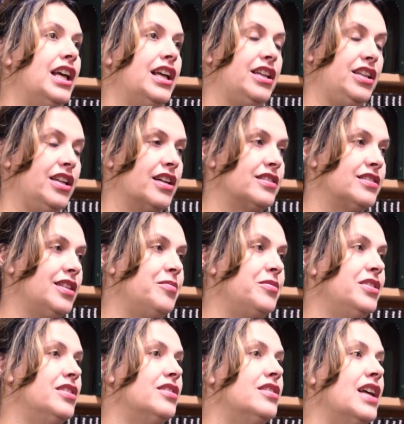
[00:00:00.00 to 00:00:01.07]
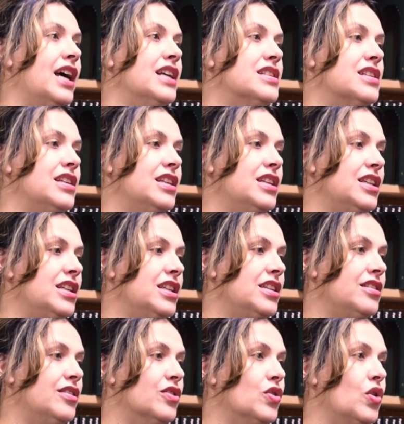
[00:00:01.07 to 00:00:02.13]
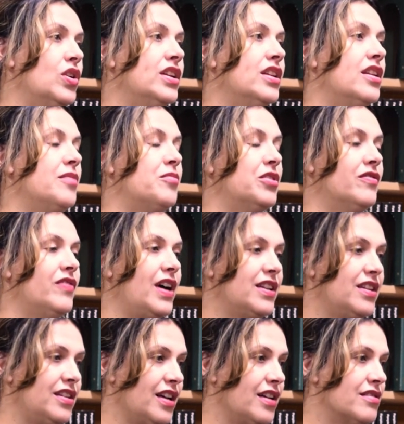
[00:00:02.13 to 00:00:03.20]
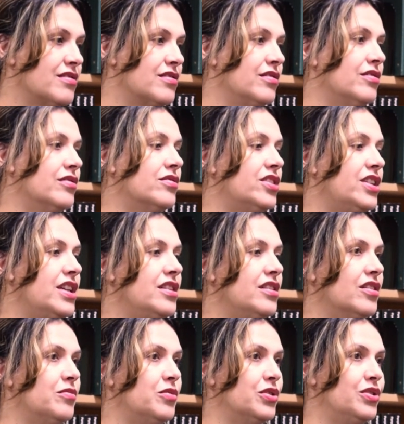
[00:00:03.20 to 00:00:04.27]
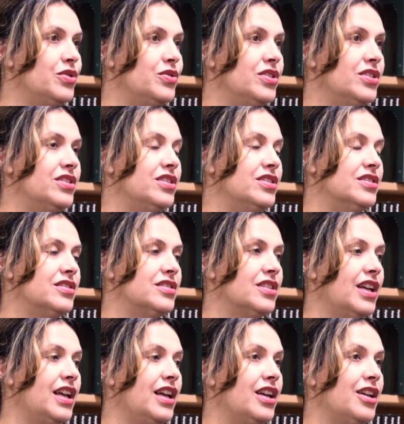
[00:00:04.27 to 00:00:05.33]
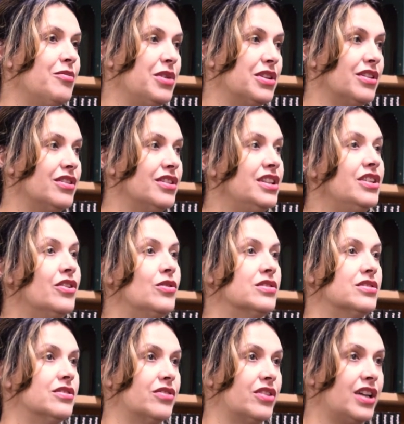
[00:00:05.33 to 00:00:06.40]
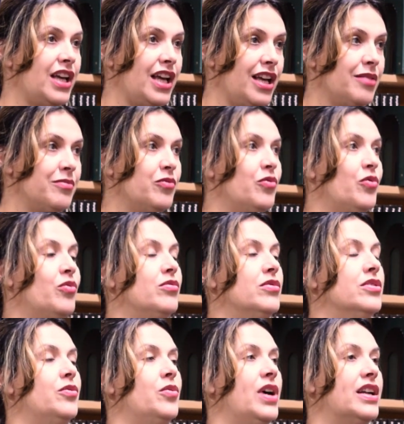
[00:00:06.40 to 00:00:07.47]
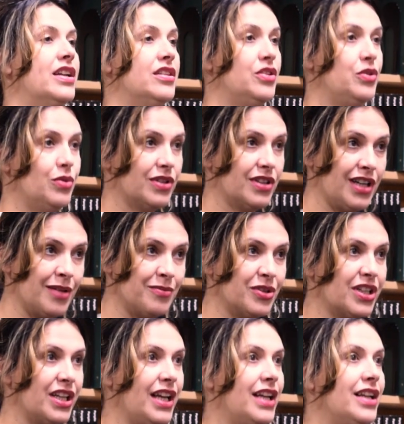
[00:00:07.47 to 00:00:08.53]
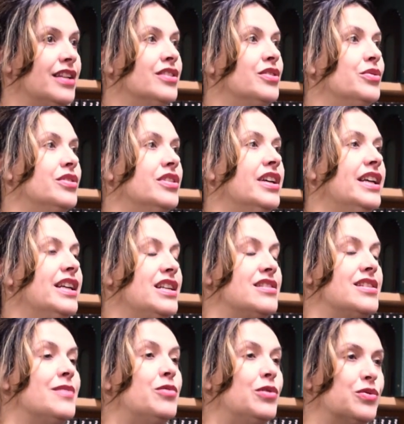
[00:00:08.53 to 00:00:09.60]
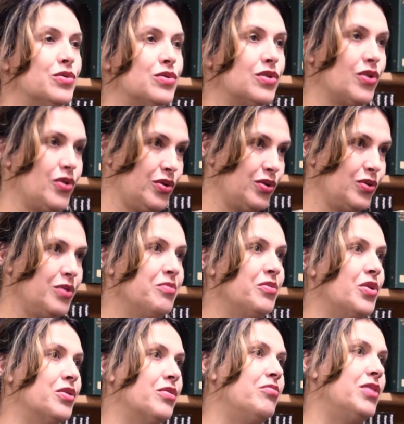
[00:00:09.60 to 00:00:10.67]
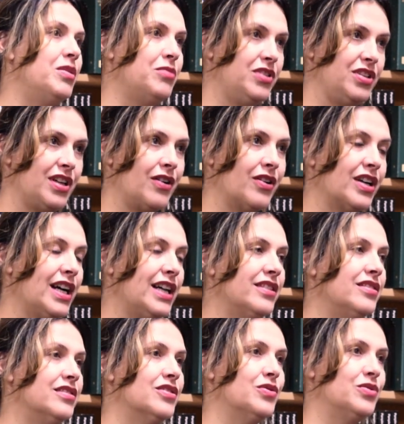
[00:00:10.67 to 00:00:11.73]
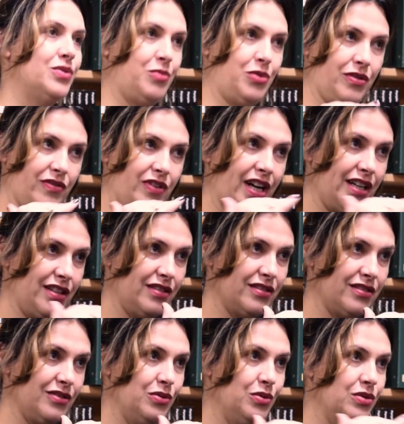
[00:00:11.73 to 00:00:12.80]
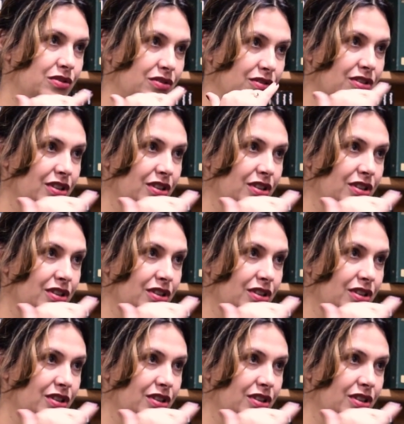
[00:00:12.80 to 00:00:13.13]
He accepted nicely. Not only they provided us training opportunities, but he also came and he will come again, and he's able to talk to important people in our country, so to provide good